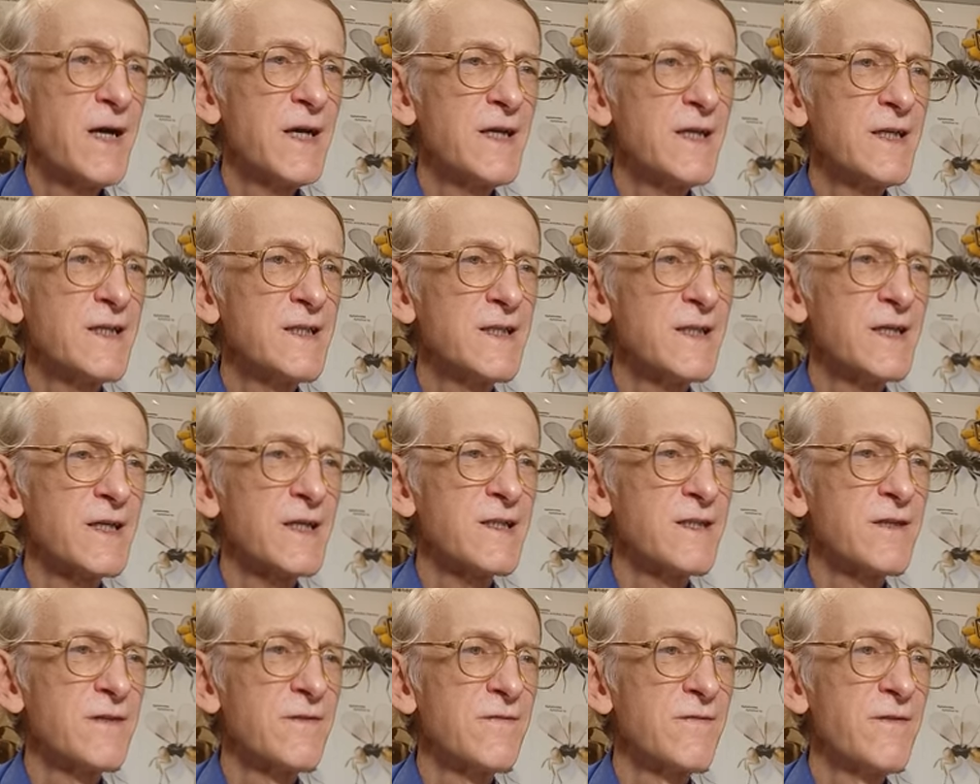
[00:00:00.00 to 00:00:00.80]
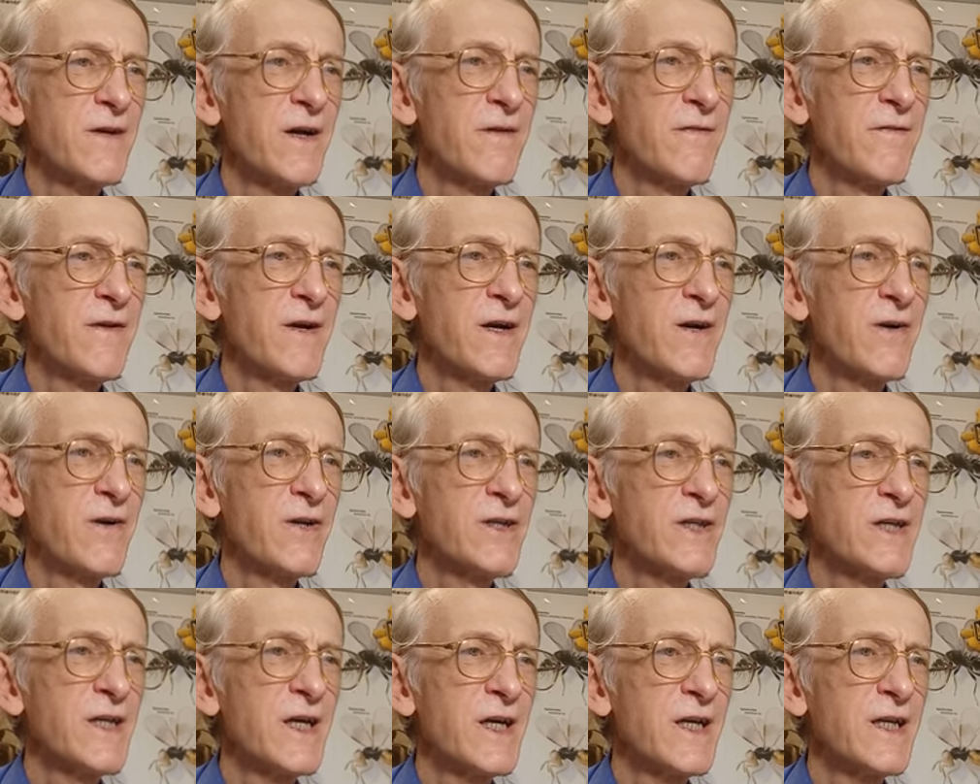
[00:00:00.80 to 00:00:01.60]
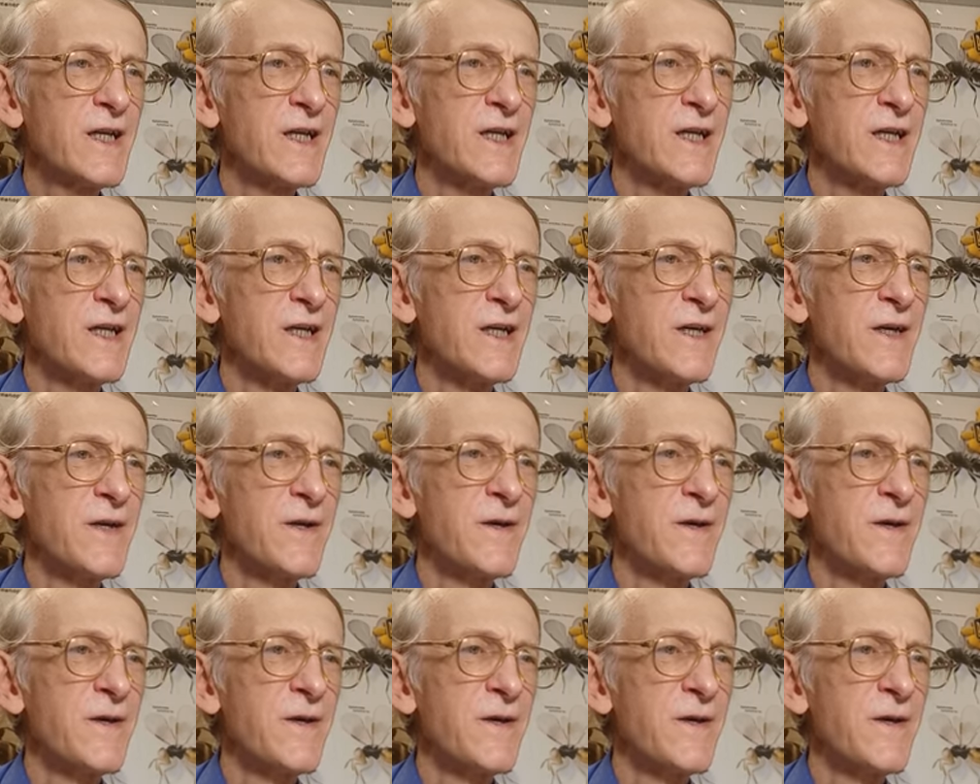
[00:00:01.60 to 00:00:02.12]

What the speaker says: insects were very tiny.